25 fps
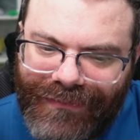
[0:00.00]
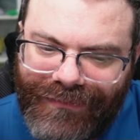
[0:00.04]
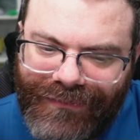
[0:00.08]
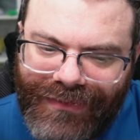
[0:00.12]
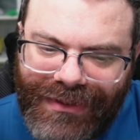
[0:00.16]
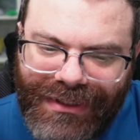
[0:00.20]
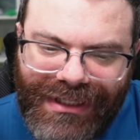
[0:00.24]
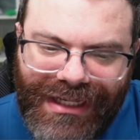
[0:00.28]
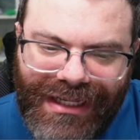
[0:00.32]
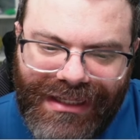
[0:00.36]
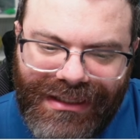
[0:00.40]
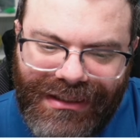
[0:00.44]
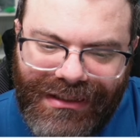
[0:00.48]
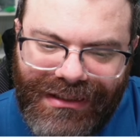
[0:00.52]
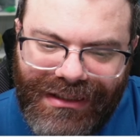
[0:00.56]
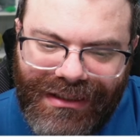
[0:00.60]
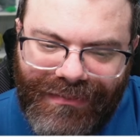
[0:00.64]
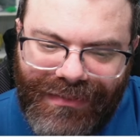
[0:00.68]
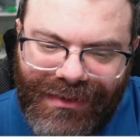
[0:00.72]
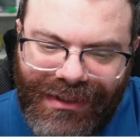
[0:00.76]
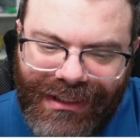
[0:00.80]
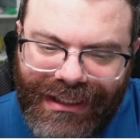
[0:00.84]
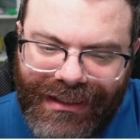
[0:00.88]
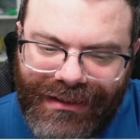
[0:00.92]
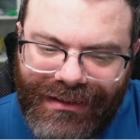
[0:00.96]
Could end in
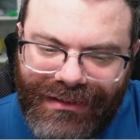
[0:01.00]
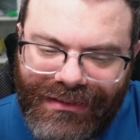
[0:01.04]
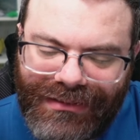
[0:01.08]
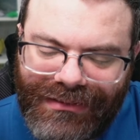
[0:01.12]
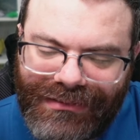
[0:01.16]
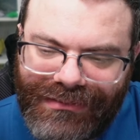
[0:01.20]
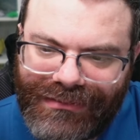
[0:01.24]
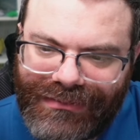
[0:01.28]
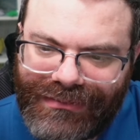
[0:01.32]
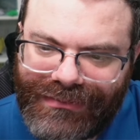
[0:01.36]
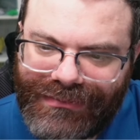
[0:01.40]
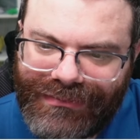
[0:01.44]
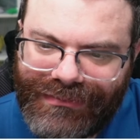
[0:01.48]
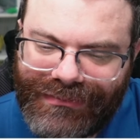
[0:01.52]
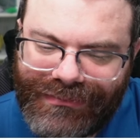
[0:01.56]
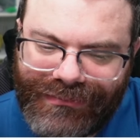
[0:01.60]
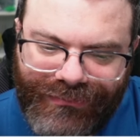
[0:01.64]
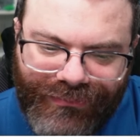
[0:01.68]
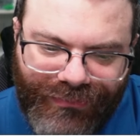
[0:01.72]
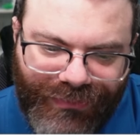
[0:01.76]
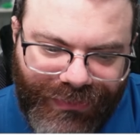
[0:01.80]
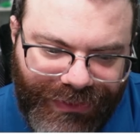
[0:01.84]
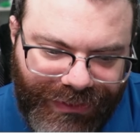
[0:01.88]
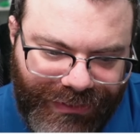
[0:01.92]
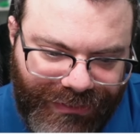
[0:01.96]
double L.
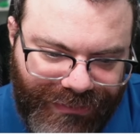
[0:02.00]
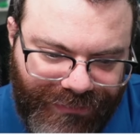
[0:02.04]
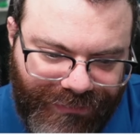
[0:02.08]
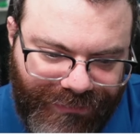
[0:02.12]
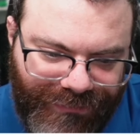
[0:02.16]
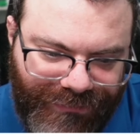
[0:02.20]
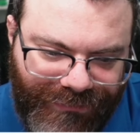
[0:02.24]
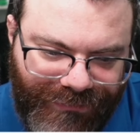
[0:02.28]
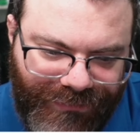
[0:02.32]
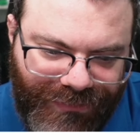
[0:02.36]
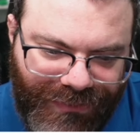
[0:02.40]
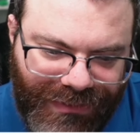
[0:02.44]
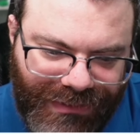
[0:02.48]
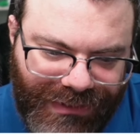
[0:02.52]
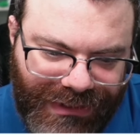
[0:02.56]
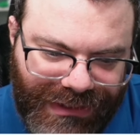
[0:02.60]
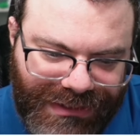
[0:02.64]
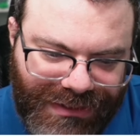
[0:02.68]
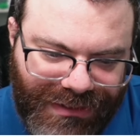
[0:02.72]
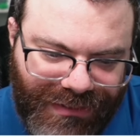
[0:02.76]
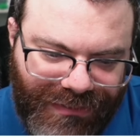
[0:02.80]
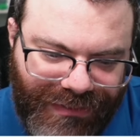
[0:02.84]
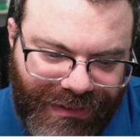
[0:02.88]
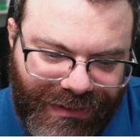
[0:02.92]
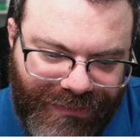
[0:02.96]
Four.
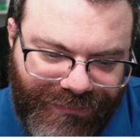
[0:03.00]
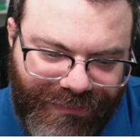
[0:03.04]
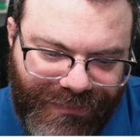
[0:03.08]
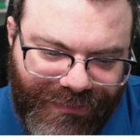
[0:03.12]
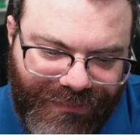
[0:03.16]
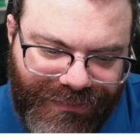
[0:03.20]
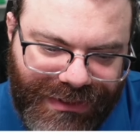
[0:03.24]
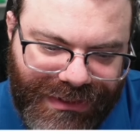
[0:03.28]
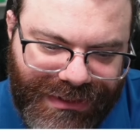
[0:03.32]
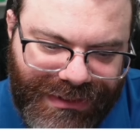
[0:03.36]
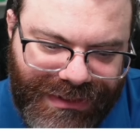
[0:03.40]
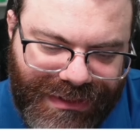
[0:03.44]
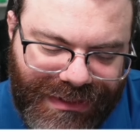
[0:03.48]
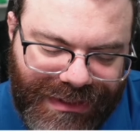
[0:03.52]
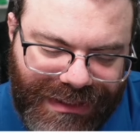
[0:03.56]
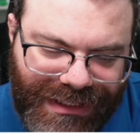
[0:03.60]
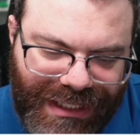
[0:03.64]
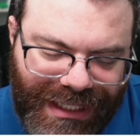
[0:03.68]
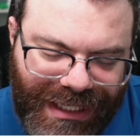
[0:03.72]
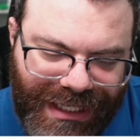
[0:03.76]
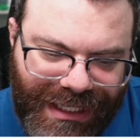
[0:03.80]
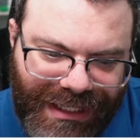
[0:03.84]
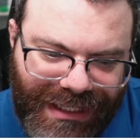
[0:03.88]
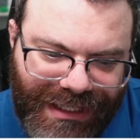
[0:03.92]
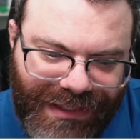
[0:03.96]
So if it was
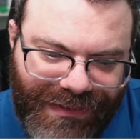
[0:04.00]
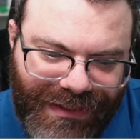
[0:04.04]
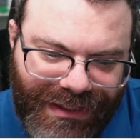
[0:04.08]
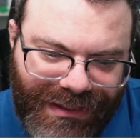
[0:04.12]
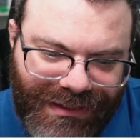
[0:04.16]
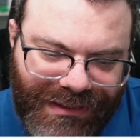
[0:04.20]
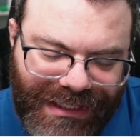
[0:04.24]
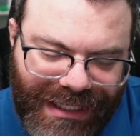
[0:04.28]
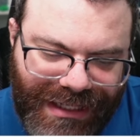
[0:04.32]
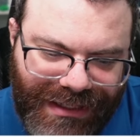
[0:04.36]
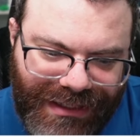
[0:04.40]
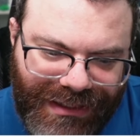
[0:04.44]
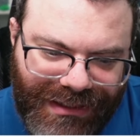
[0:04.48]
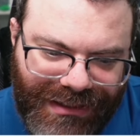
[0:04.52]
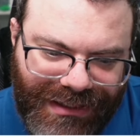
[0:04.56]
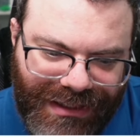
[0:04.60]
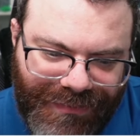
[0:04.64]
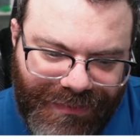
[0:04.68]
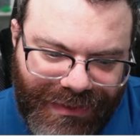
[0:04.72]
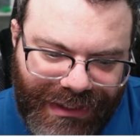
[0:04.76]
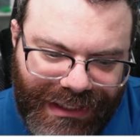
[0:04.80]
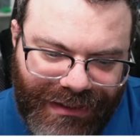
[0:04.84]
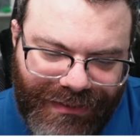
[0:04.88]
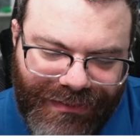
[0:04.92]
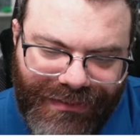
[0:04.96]
CA and then ending in
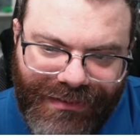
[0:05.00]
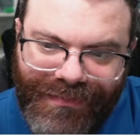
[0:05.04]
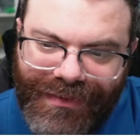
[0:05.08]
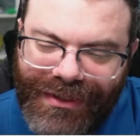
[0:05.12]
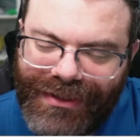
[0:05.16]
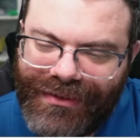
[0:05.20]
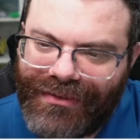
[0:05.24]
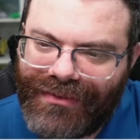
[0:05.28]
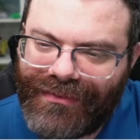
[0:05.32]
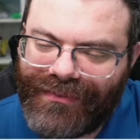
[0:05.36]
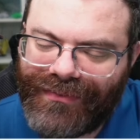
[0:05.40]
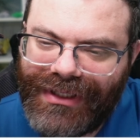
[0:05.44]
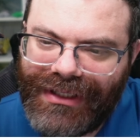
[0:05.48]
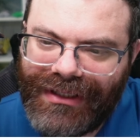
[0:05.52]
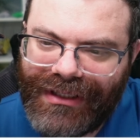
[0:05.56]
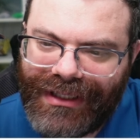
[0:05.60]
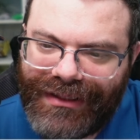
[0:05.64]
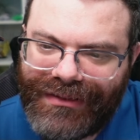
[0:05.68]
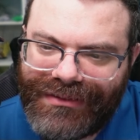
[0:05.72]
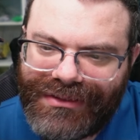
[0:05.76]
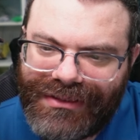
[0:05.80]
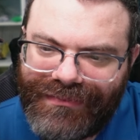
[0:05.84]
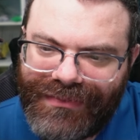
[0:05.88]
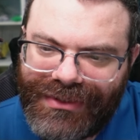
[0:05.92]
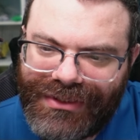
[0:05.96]
double L, there'd be three
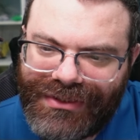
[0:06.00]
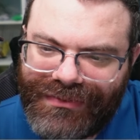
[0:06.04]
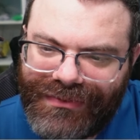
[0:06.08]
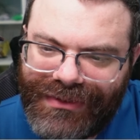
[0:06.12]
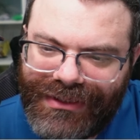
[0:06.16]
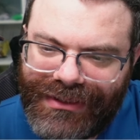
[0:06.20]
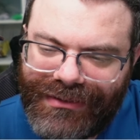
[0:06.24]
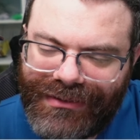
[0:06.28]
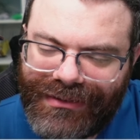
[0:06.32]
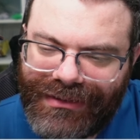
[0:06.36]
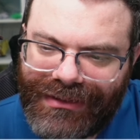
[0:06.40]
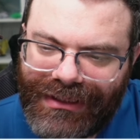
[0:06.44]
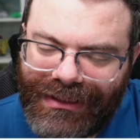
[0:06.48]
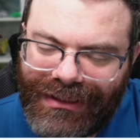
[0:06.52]
letters in between.